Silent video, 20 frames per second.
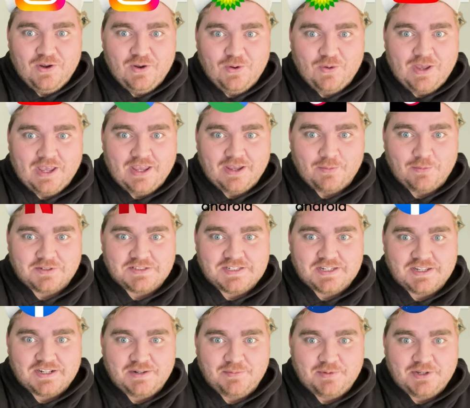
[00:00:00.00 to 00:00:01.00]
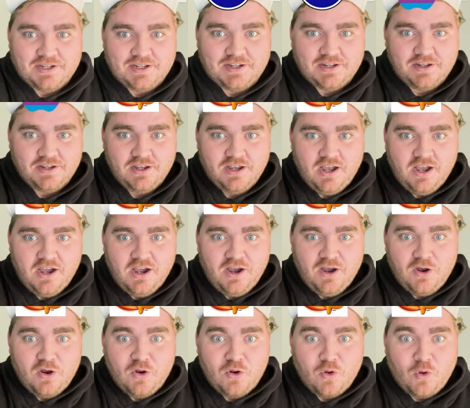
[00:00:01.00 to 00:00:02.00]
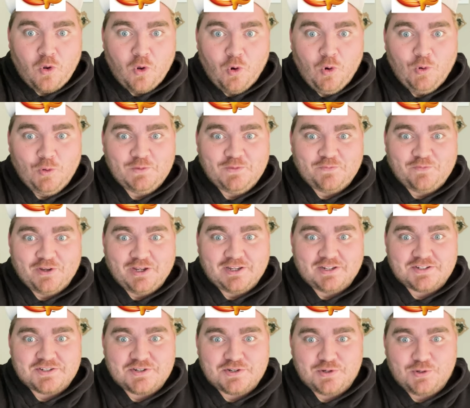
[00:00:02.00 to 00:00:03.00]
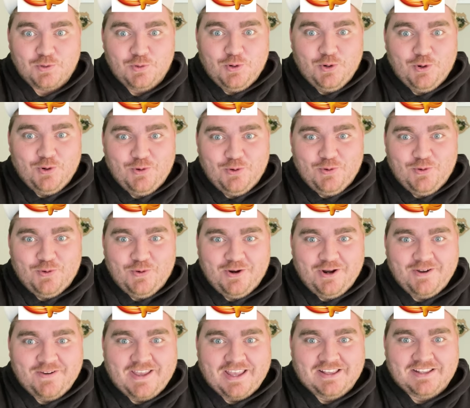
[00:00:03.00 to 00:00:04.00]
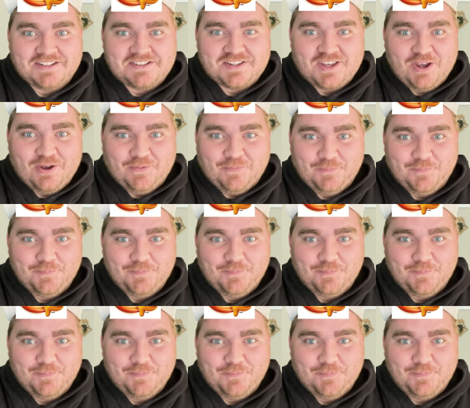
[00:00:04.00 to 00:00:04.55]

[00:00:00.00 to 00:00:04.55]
Okay, what's it gonna be? Goldfish. Ooh, okay, let's go.